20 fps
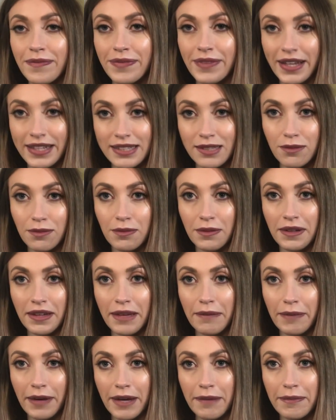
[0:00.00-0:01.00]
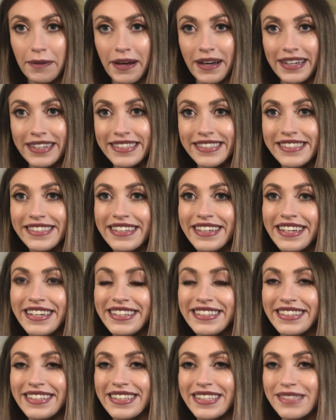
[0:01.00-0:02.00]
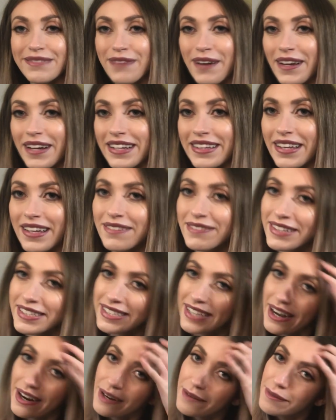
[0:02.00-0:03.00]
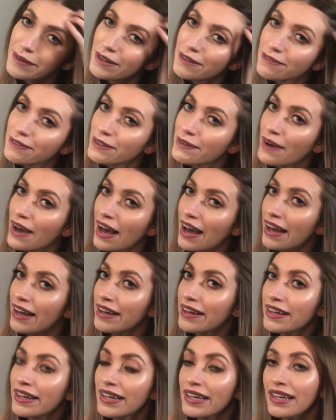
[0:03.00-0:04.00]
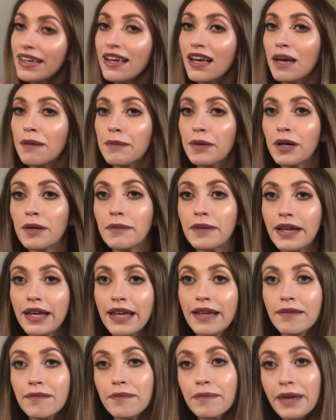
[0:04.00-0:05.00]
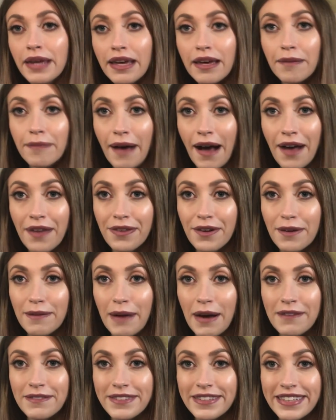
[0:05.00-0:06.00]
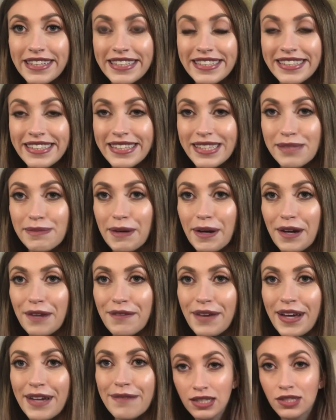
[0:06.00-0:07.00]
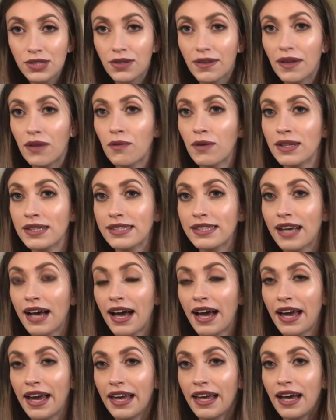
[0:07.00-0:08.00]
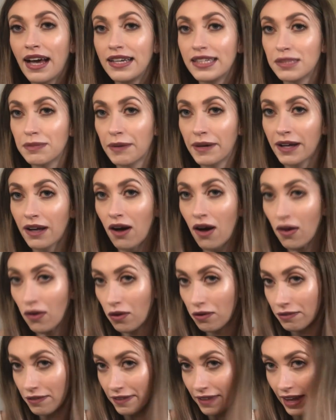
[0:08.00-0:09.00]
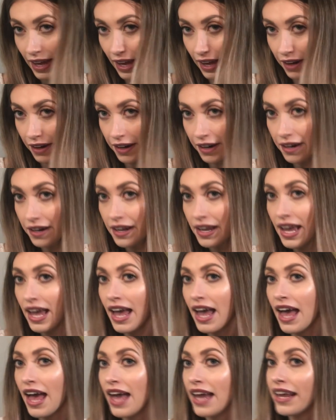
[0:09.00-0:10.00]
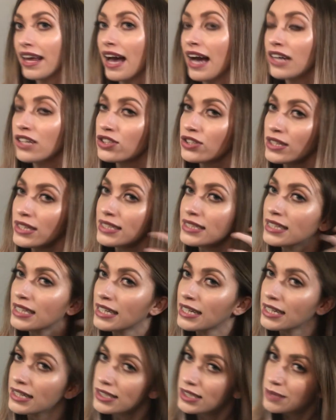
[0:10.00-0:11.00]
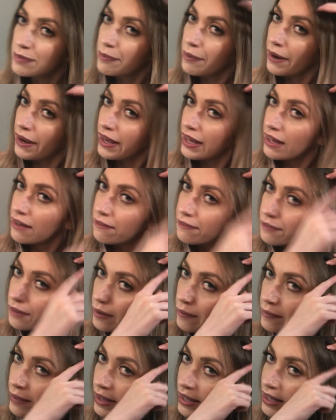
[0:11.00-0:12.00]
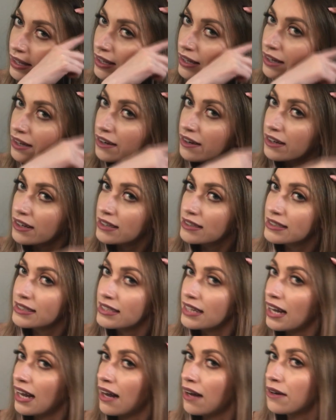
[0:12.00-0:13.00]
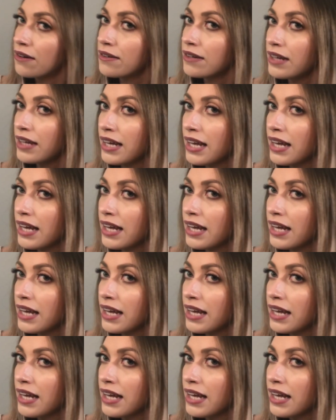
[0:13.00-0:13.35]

that's a really big plus to this product. That'd be terrible if you had a permanent pink bathroom after this experiment. So then once I sprayed it all over the hair, and I actually did spray it from like here down,